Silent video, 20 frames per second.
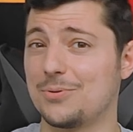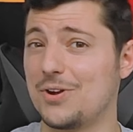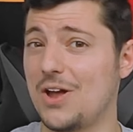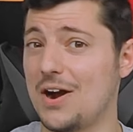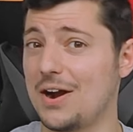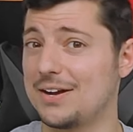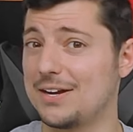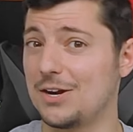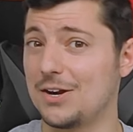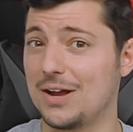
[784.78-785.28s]

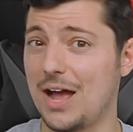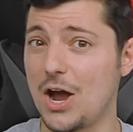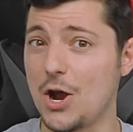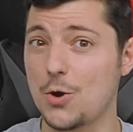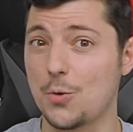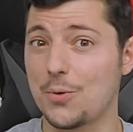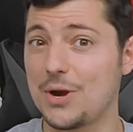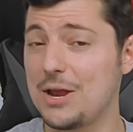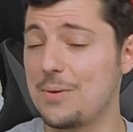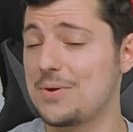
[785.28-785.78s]
not going to
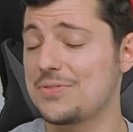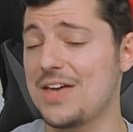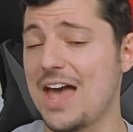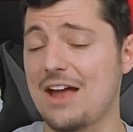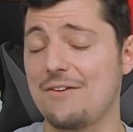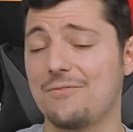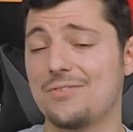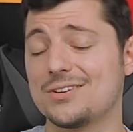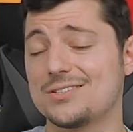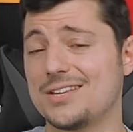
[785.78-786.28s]
agree with
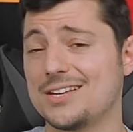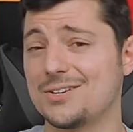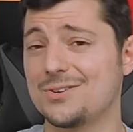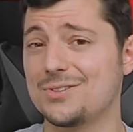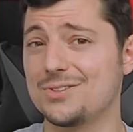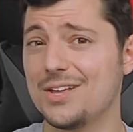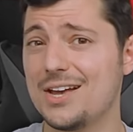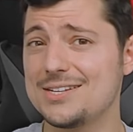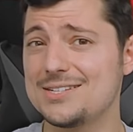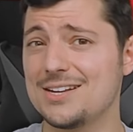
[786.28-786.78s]
every
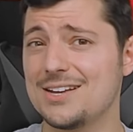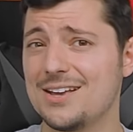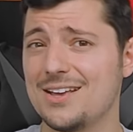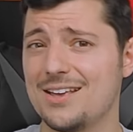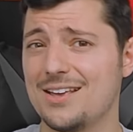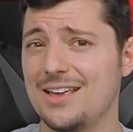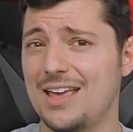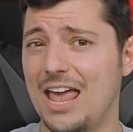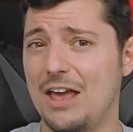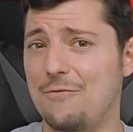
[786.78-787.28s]
single list.
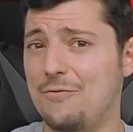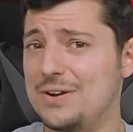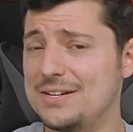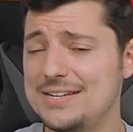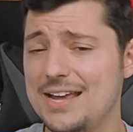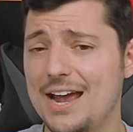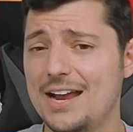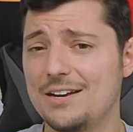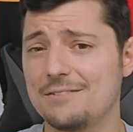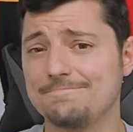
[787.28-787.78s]
If we
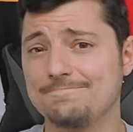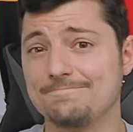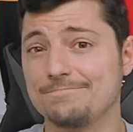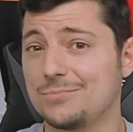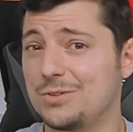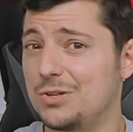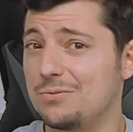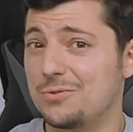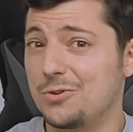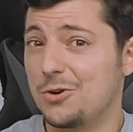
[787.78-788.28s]
did,
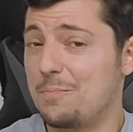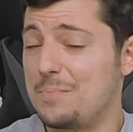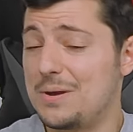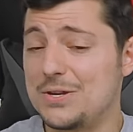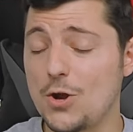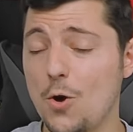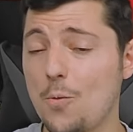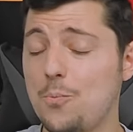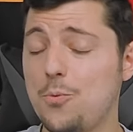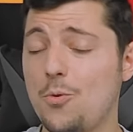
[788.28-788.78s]
there'd be
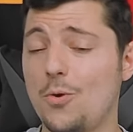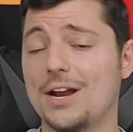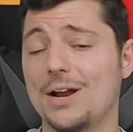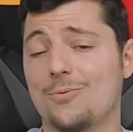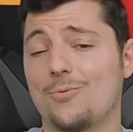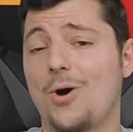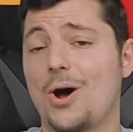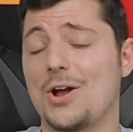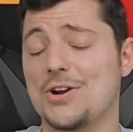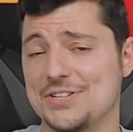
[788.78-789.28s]
no point
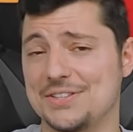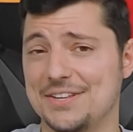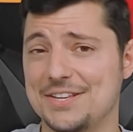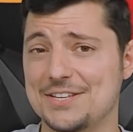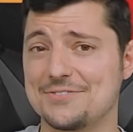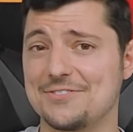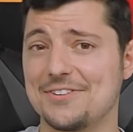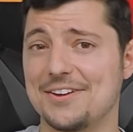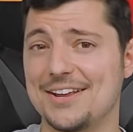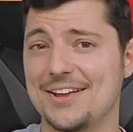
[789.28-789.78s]
in watching
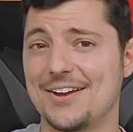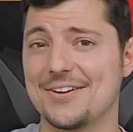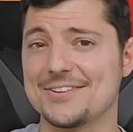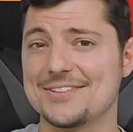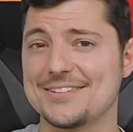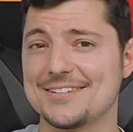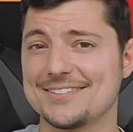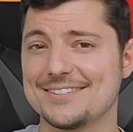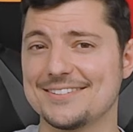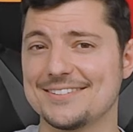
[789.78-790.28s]
these
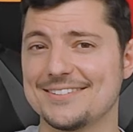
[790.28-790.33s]
videos.